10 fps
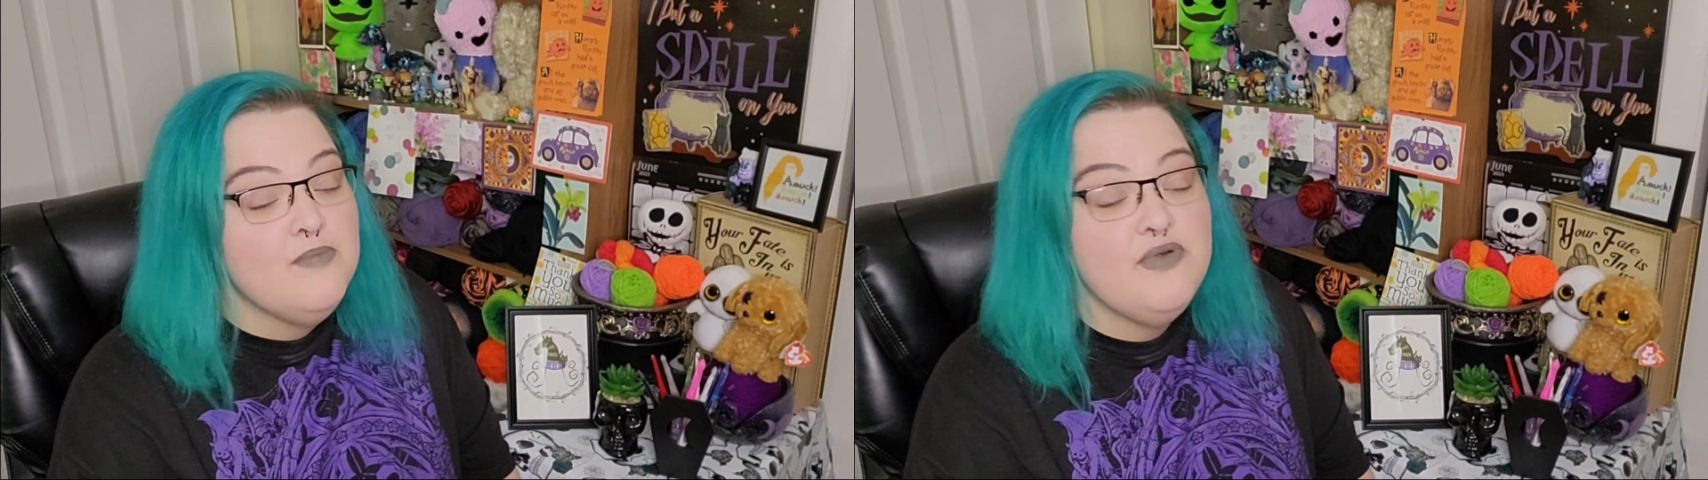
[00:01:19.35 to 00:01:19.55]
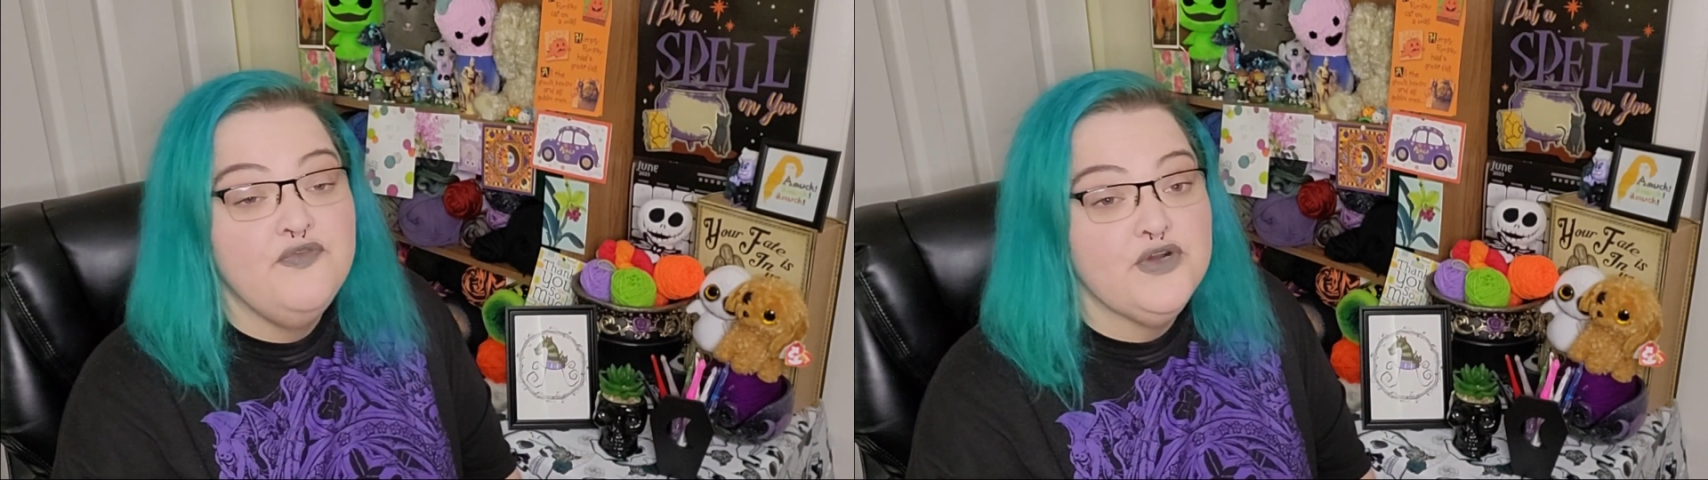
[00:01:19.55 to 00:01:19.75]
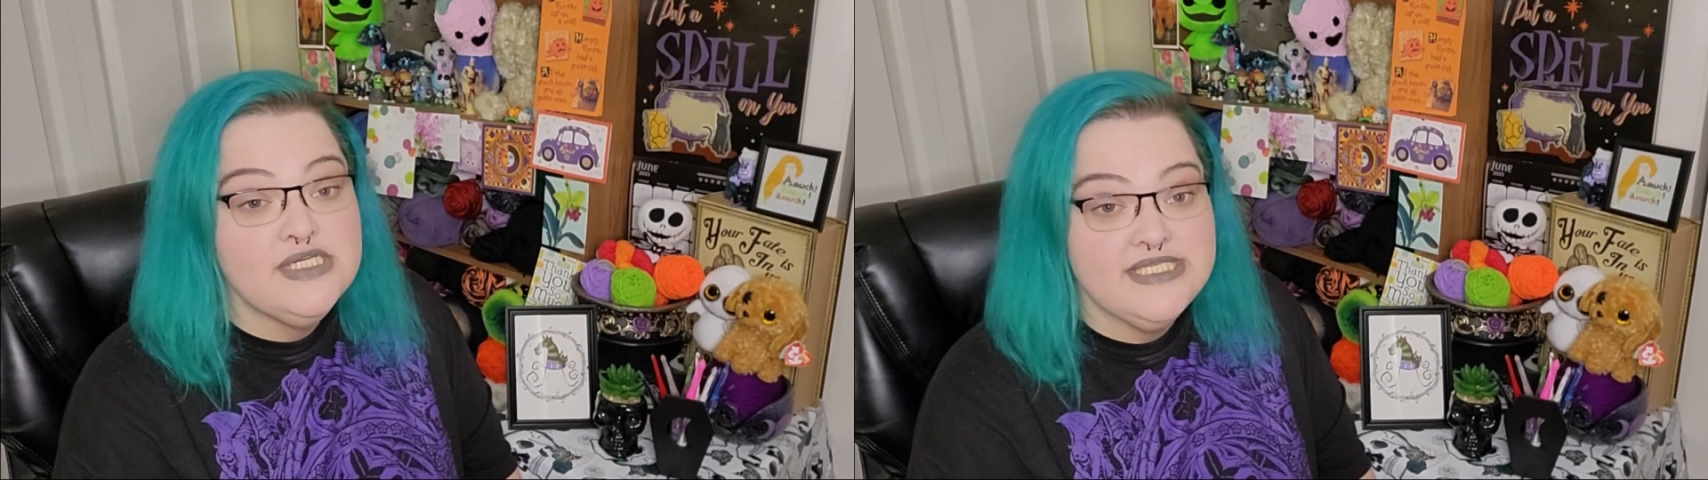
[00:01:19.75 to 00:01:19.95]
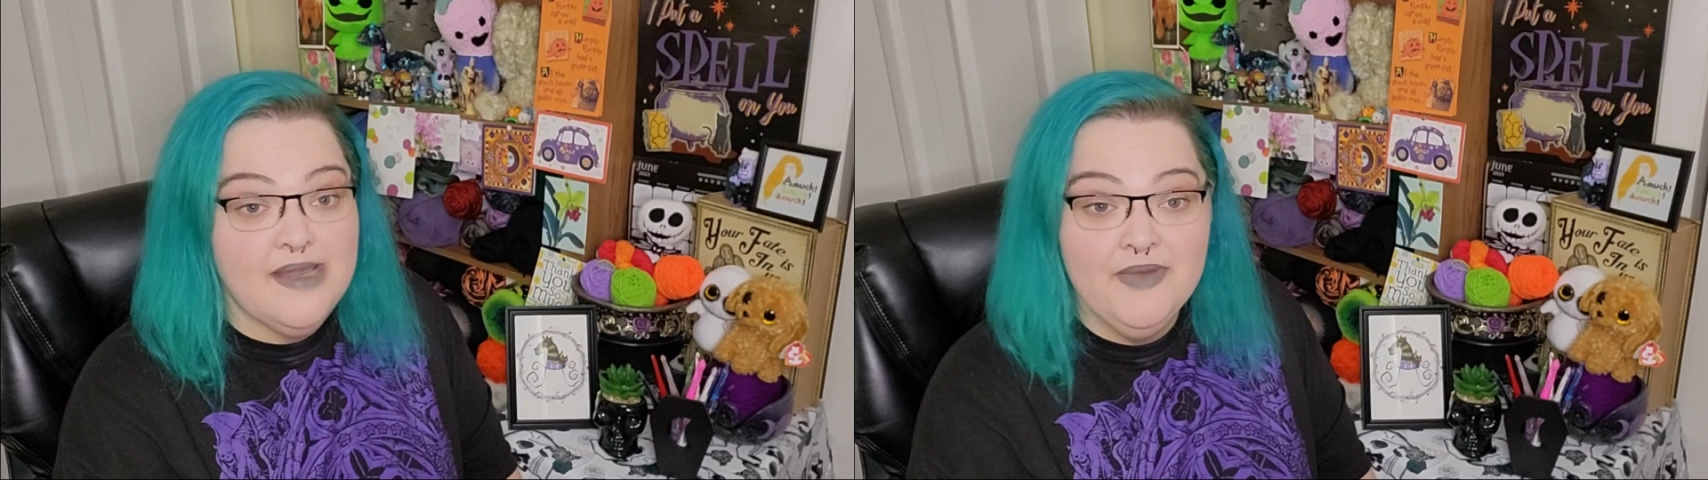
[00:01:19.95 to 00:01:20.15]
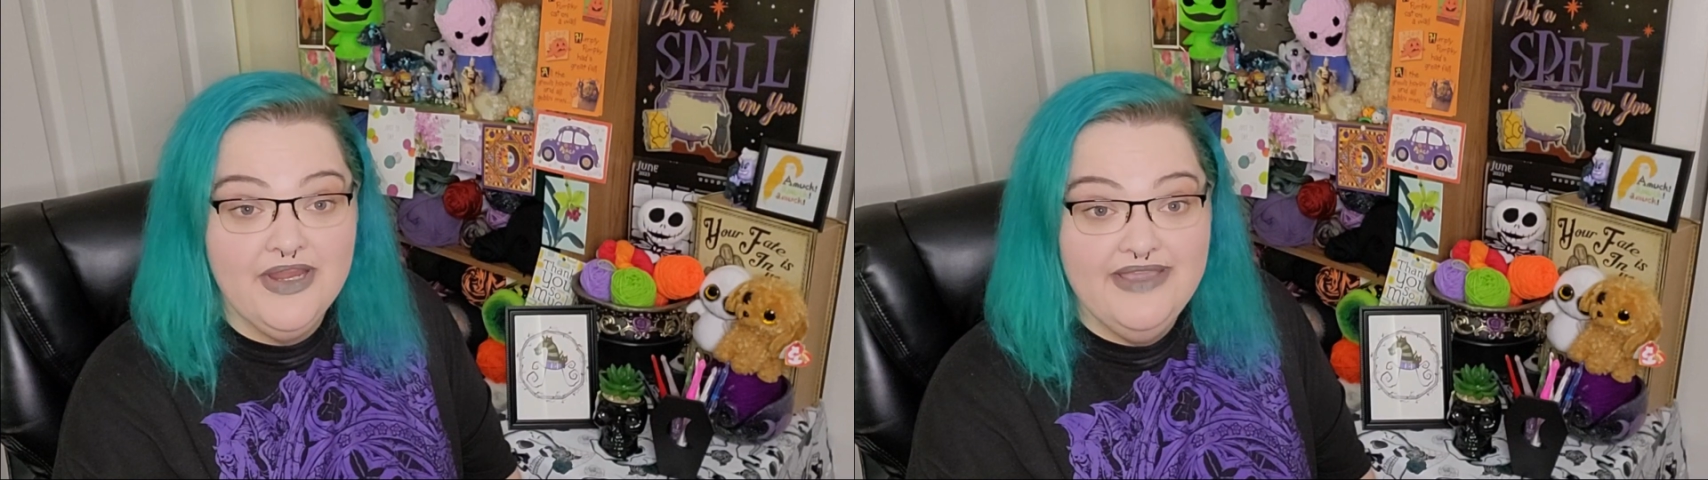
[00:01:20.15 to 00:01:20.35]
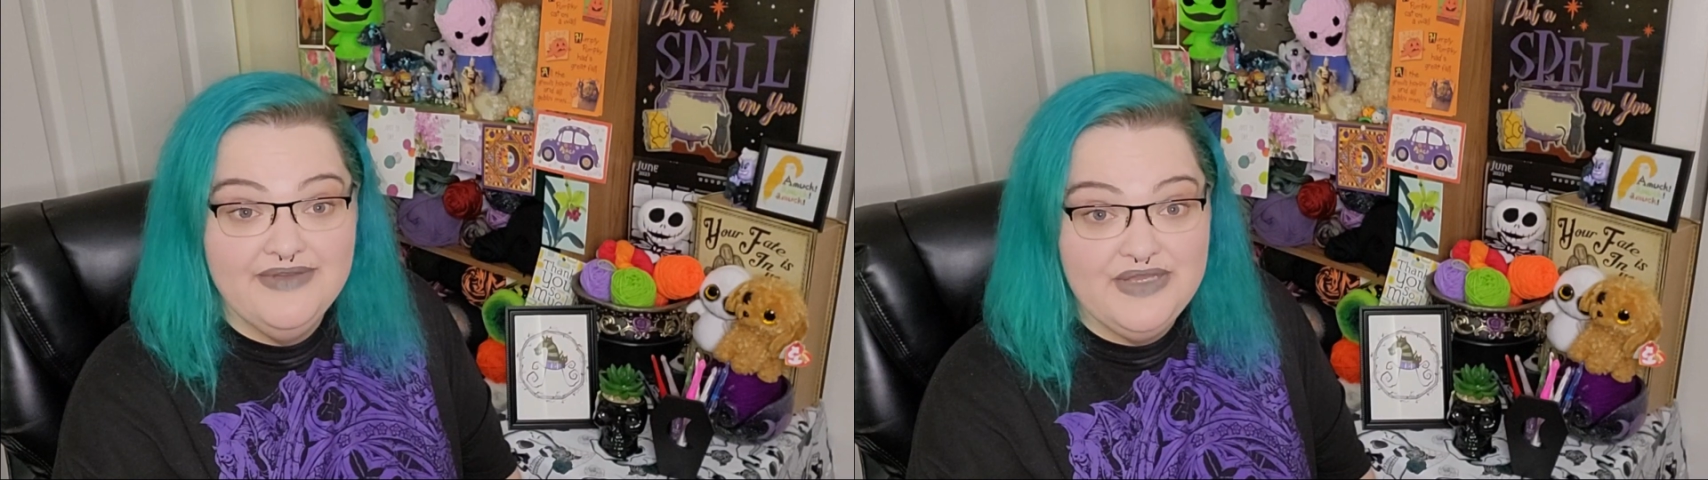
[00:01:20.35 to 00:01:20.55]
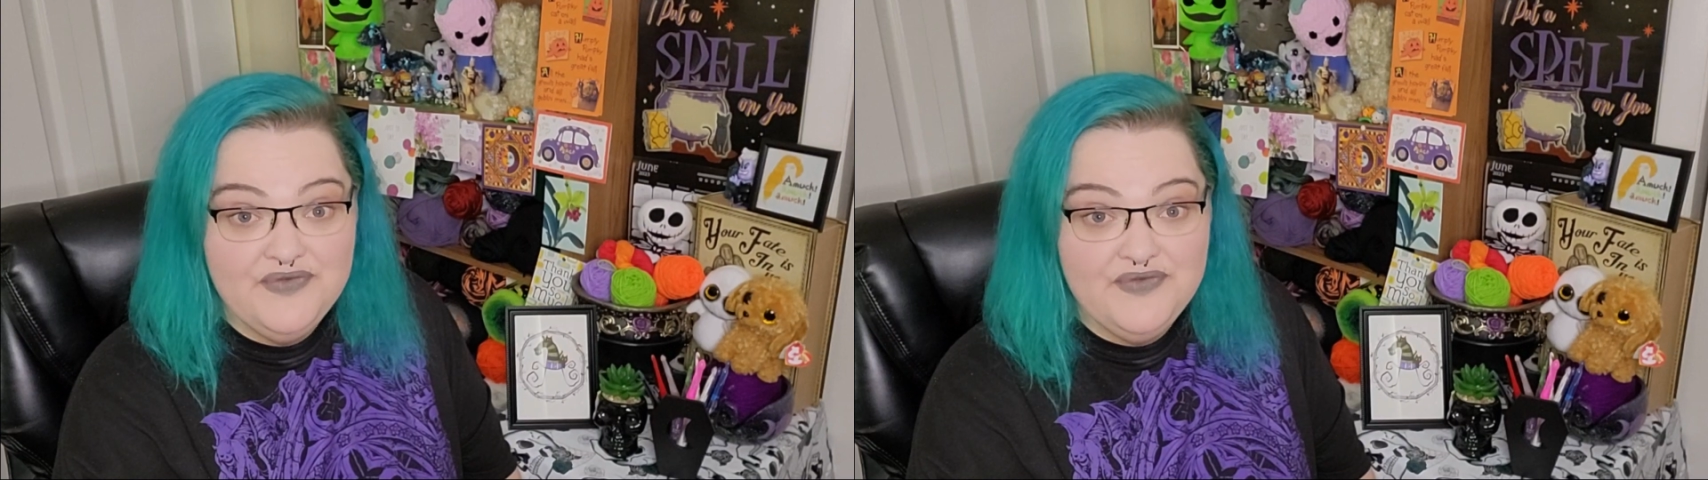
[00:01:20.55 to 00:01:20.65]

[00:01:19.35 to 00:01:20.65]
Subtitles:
before summer even